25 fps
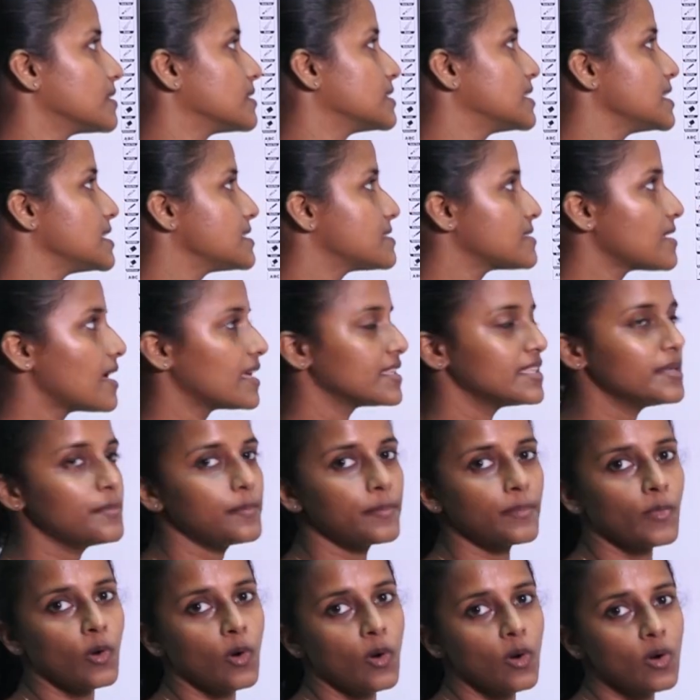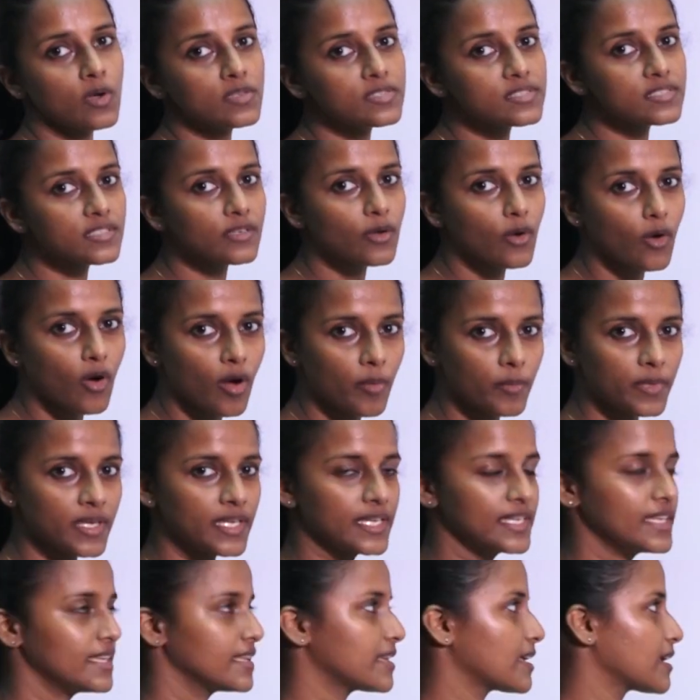These are the most
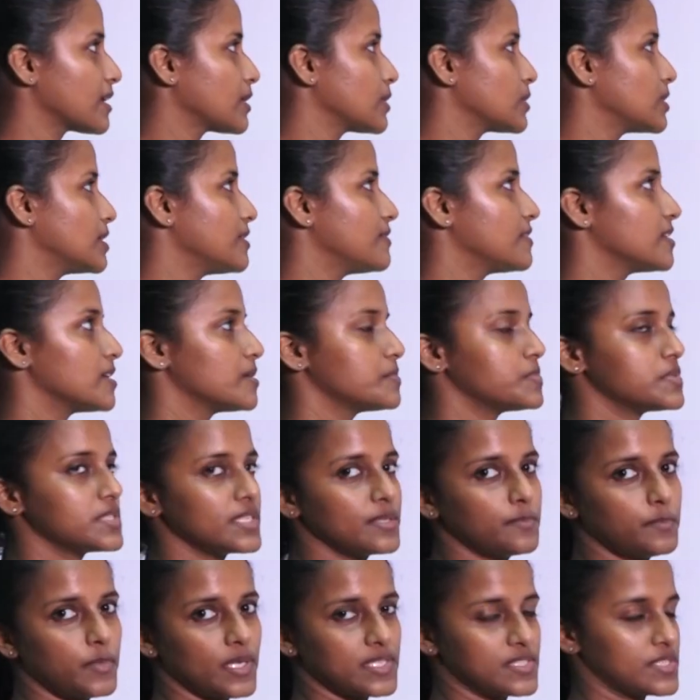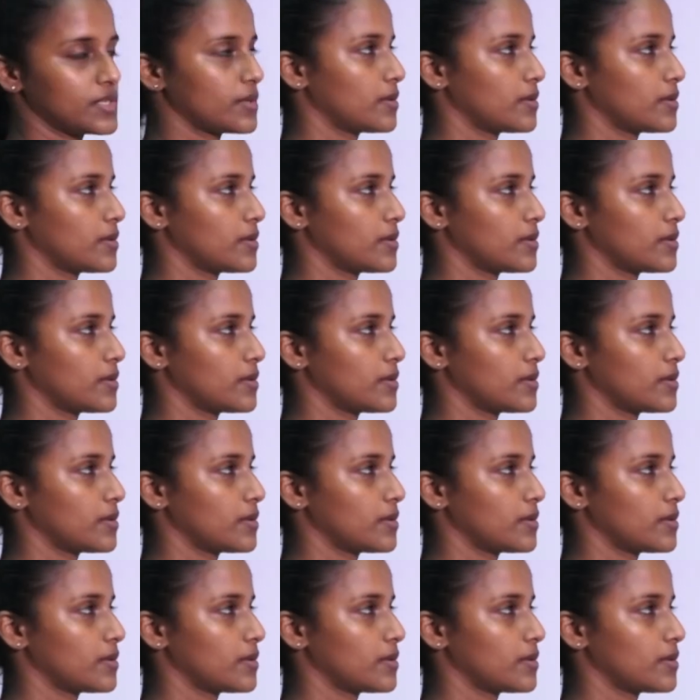common irregular verbs in passé